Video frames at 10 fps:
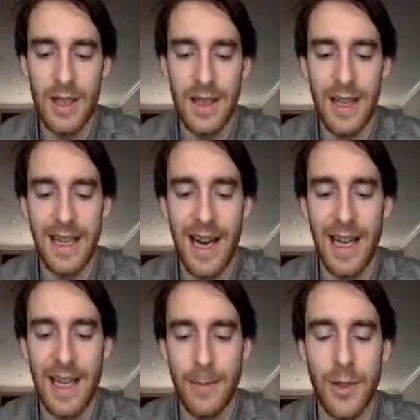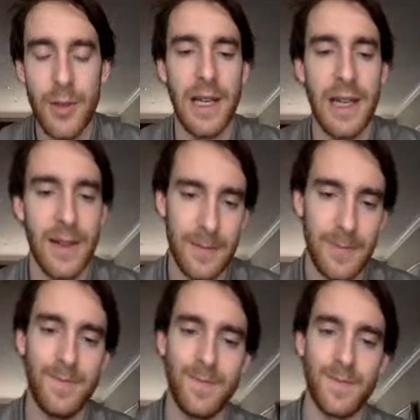like I am doing?
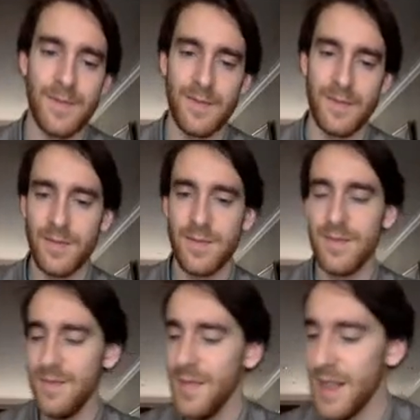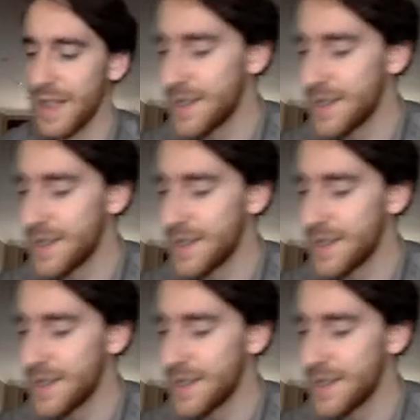Okay,